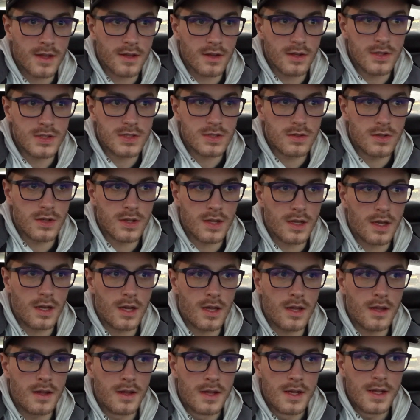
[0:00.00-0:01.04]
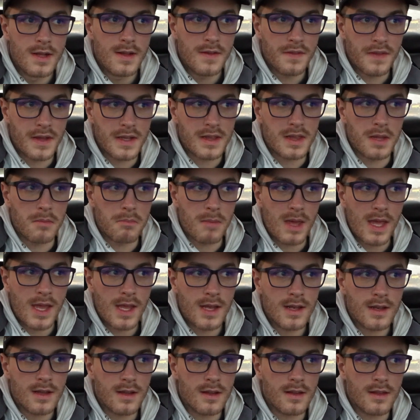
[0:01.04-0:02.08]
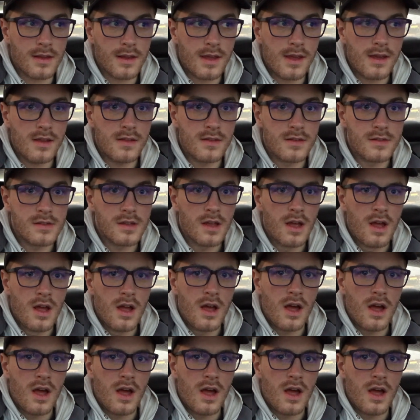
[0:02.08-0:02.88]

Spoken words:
Like those two are the main leads.